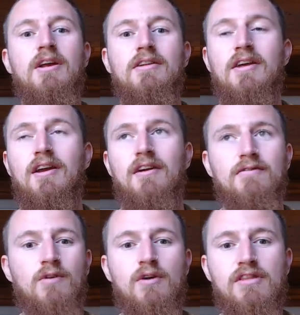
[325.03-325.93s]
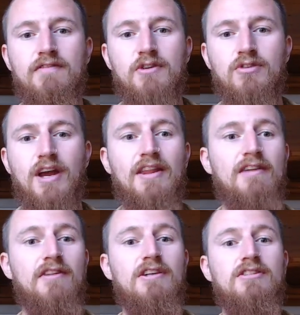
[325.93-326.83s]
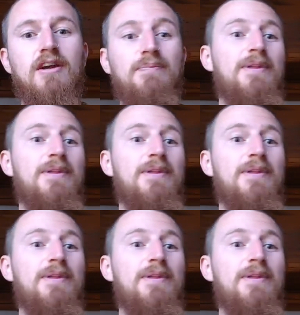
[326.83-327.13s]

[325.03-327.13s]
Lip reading: "The roots of the tree that reach,